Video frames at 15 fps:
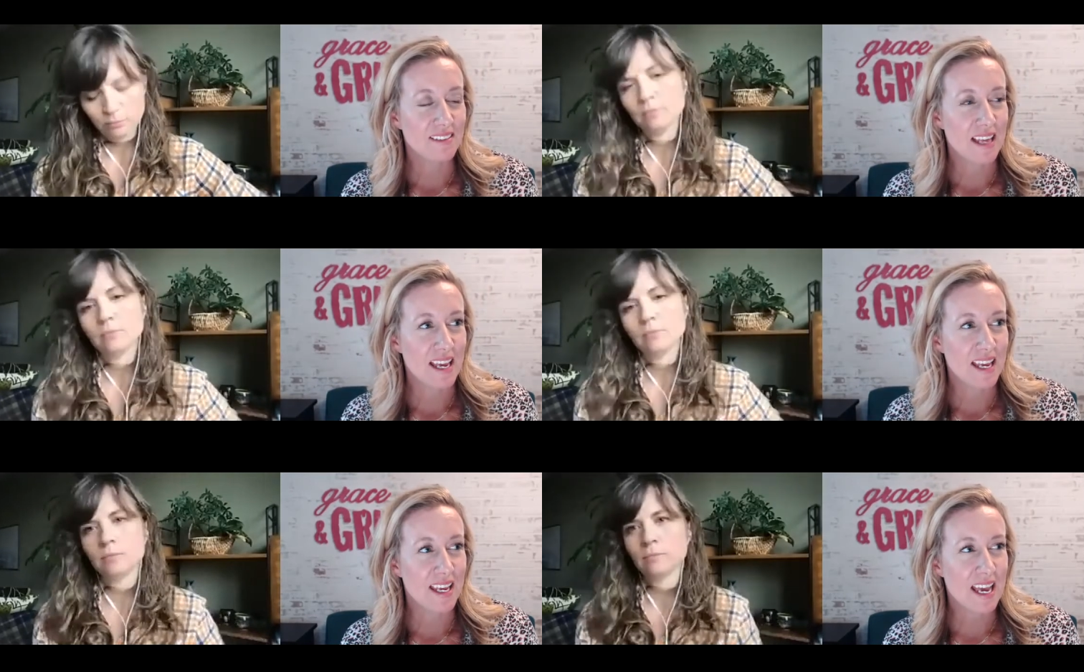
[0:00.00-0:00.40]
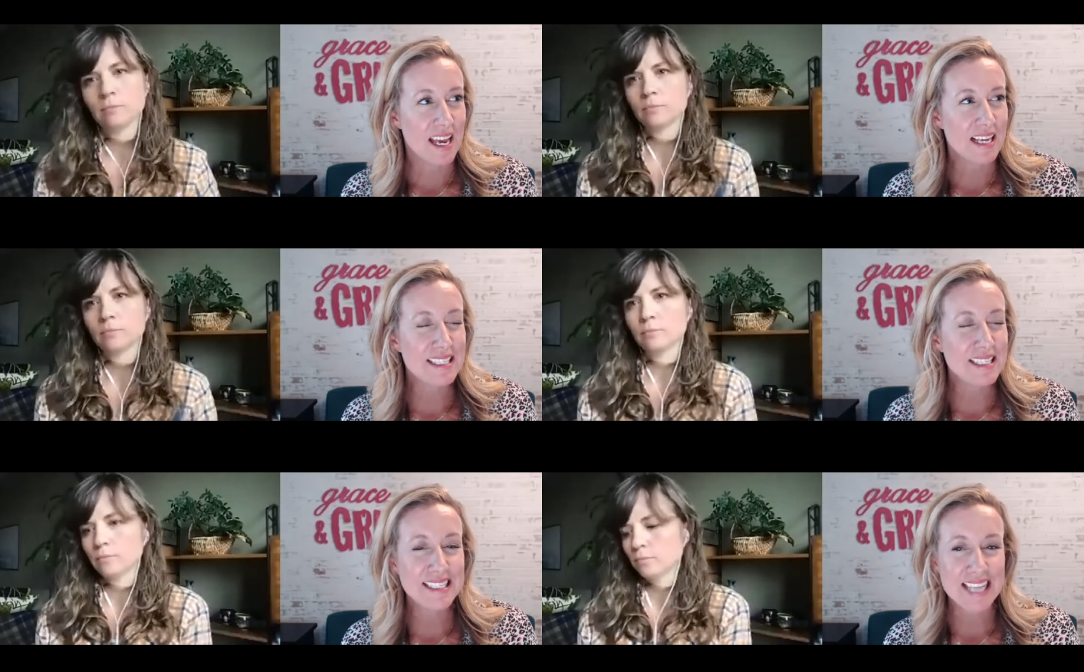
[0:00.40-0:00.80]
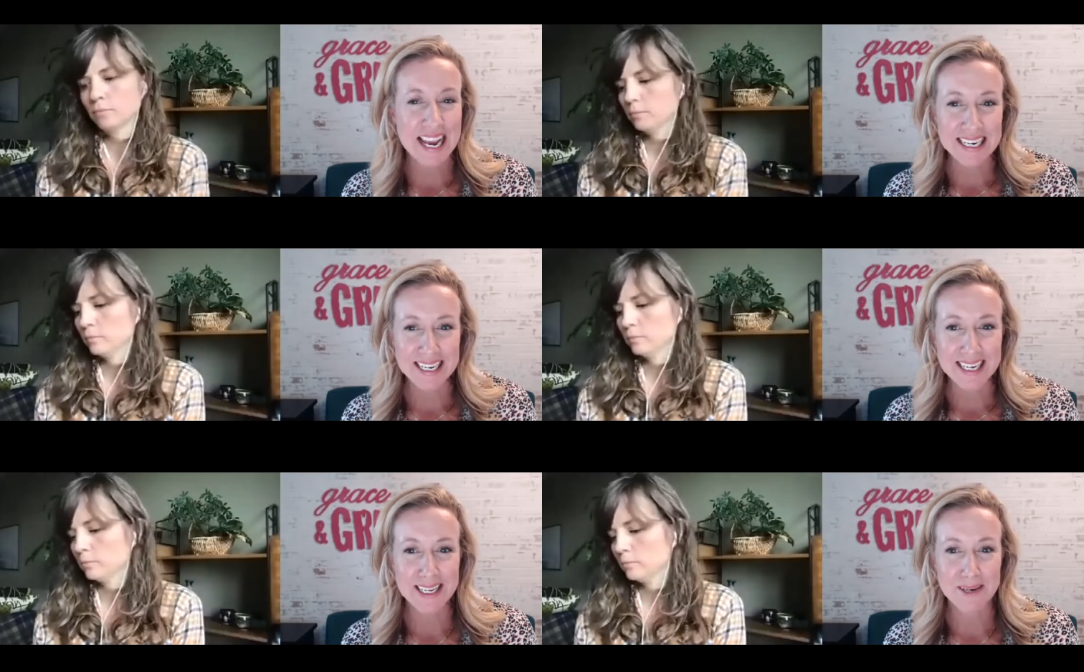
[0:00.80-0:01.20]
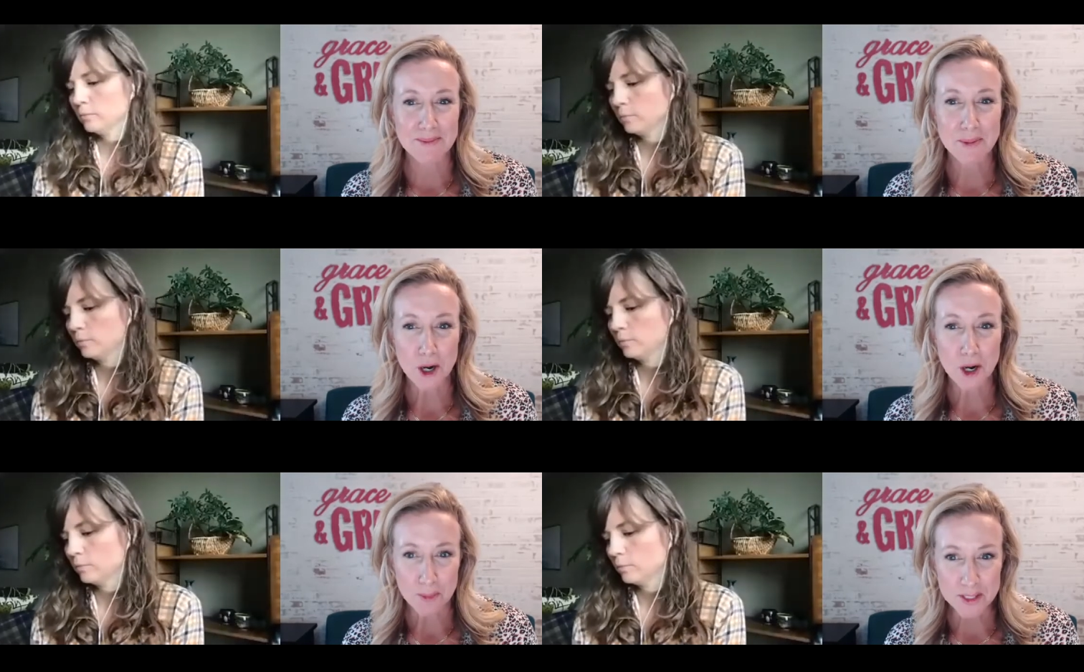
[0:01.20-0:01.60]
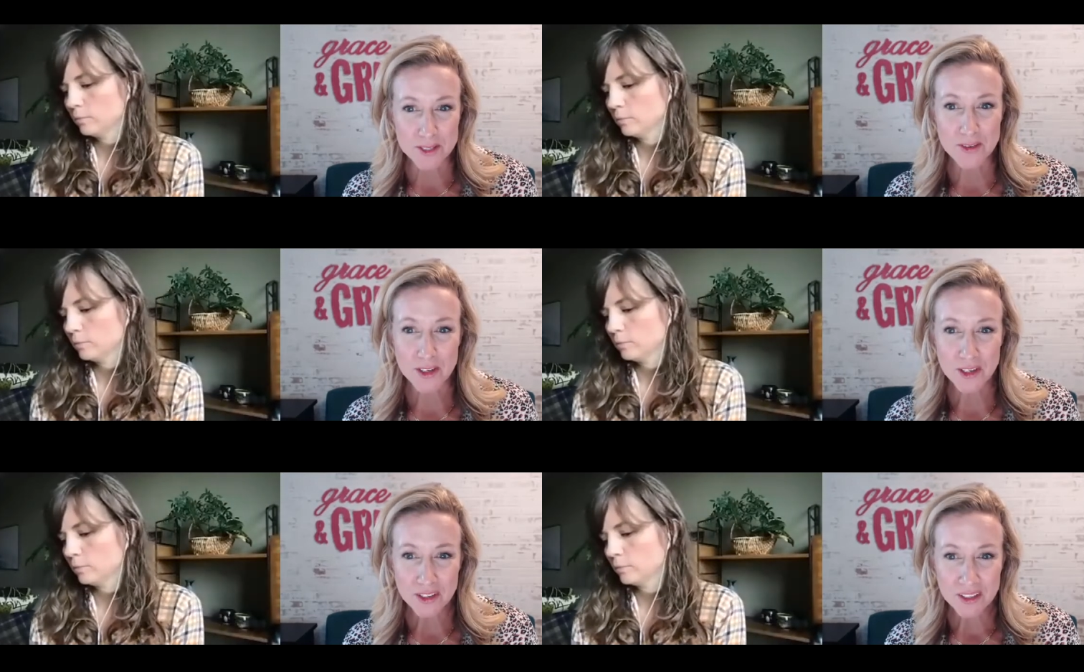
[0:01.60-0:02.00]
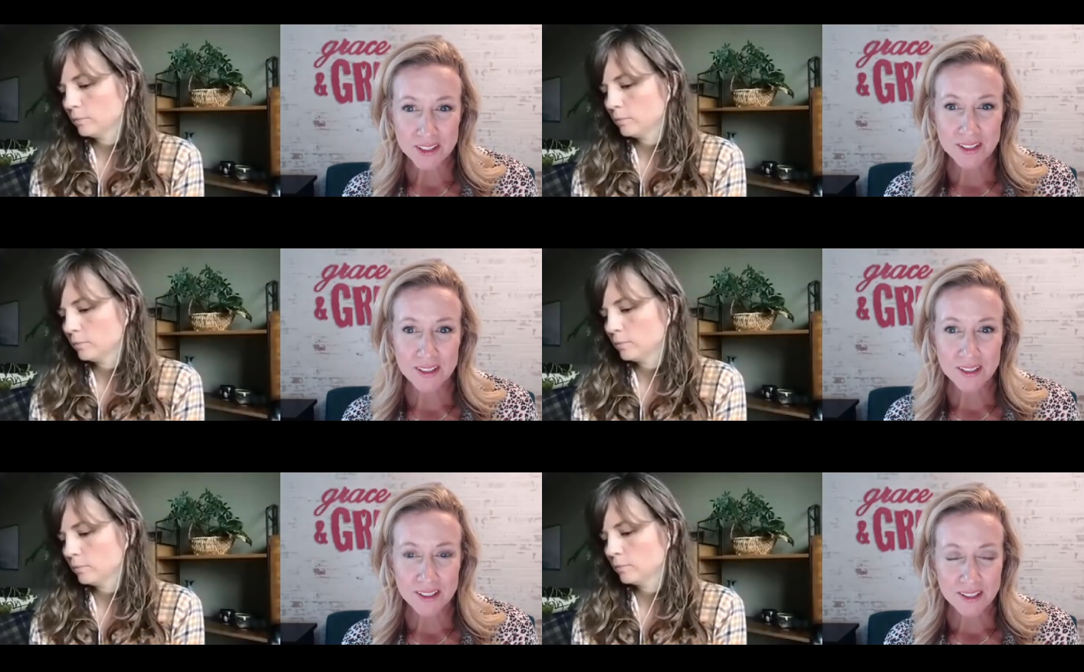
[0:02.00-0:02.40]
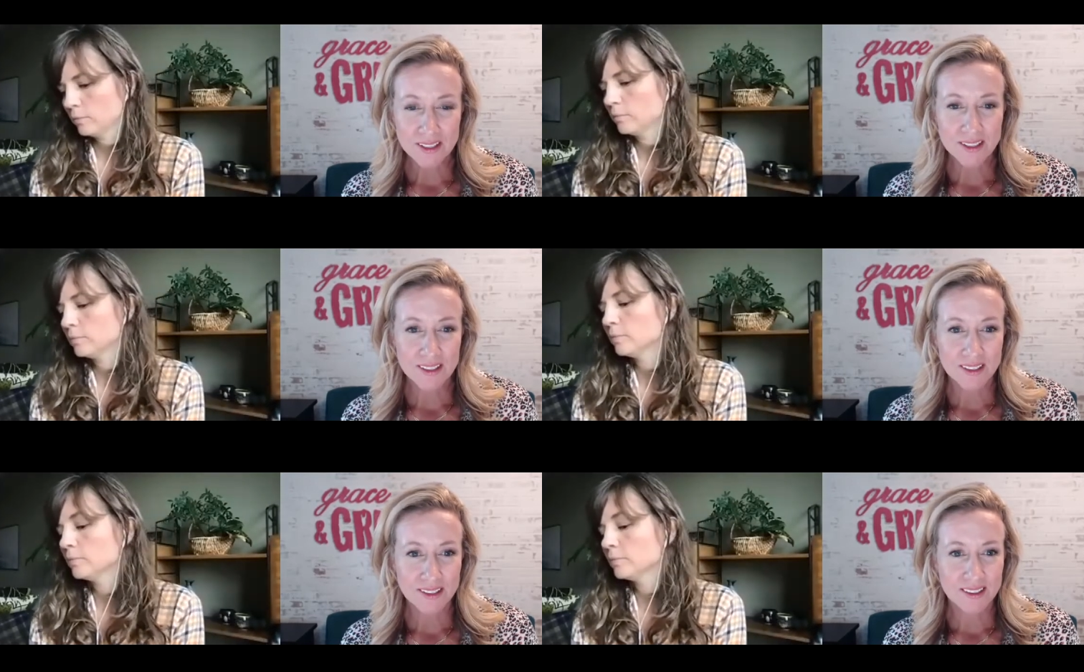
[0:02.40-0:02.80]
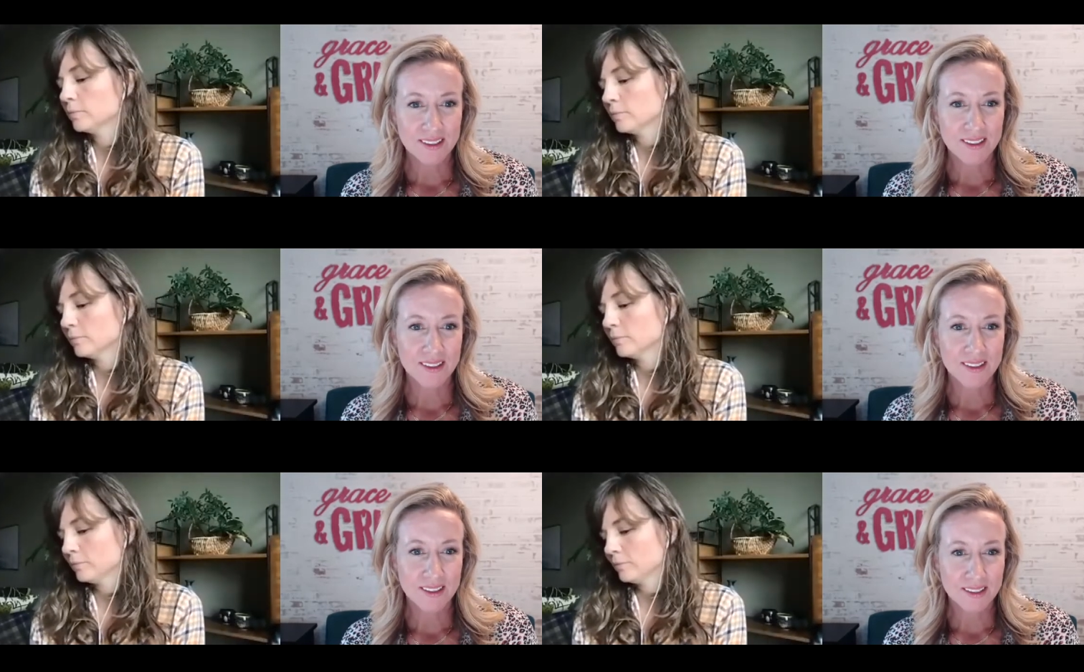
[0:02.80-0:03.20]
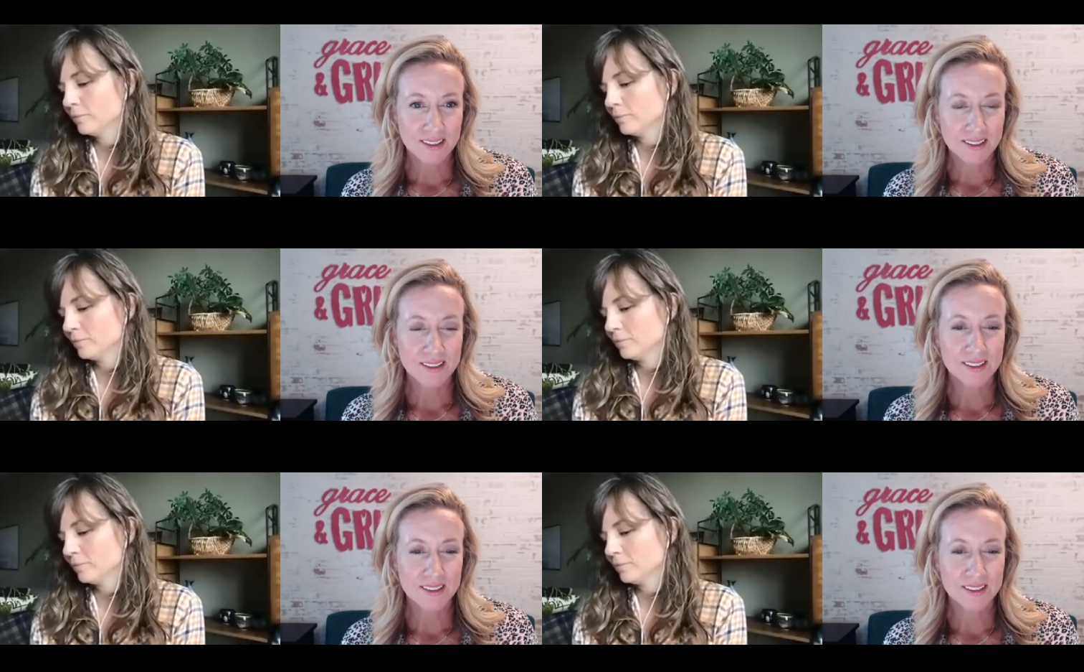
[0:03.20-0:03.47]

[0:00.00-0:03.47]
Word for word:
Speaker 1: like excited and purposeful. Mm.